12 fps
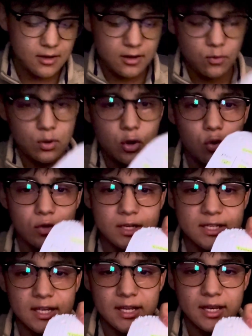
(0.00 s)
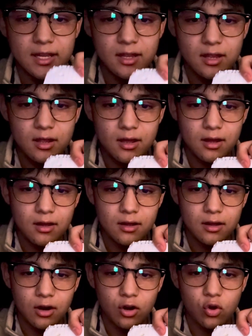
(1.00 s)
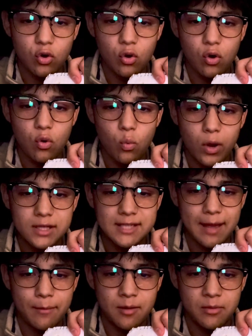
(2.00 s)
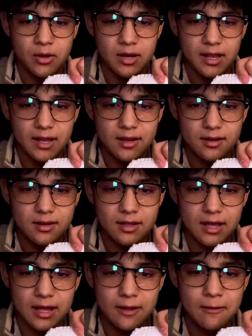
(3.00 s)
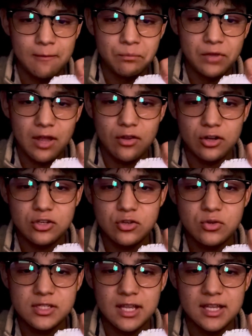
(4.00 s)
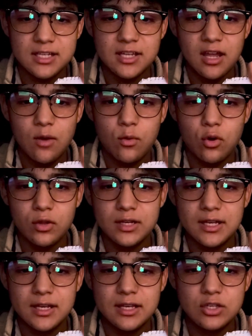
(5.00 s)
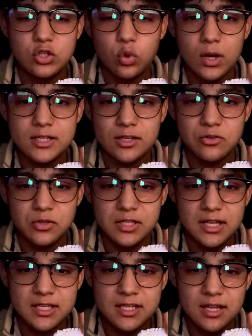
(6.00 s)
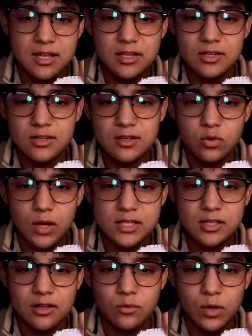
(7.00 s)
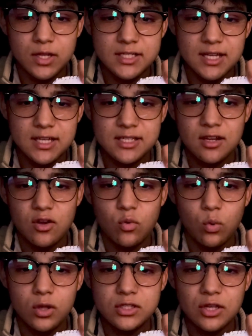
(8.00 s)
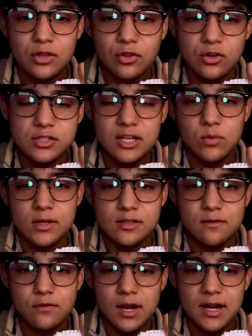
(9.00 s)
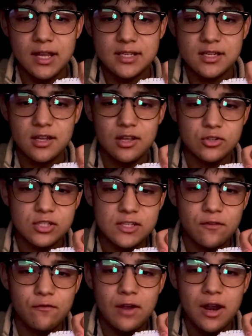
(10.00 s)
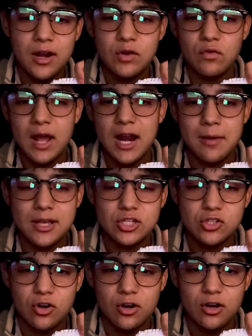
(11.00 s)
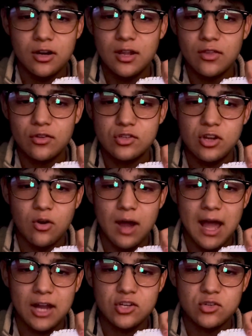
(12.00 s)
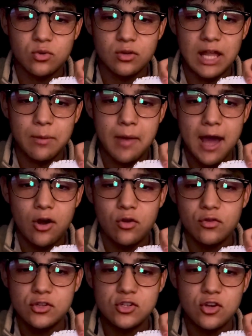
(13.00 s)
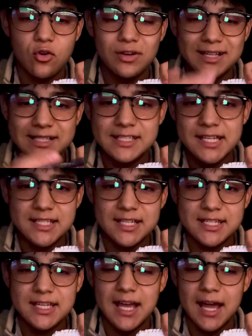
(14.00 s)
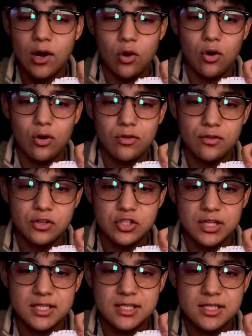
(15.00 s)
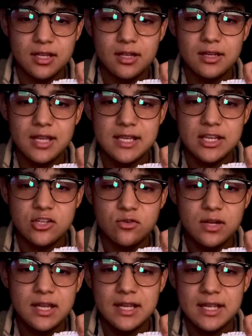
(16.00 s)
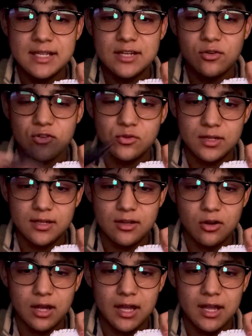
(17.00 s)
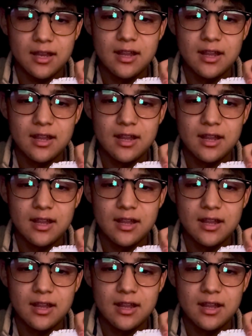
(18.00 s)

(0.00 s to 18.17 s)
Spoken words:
we only did our goal one time on Monday. Okay, and then on Tuesdays, we only did twice on Tuesdays, twice on Wednesdays, once on Thursday, and twice on Fridays. So this is a very random ass chart. There's no actual pattern. There's no consistency at all. There's just days I do it and days I don't do it. Okay,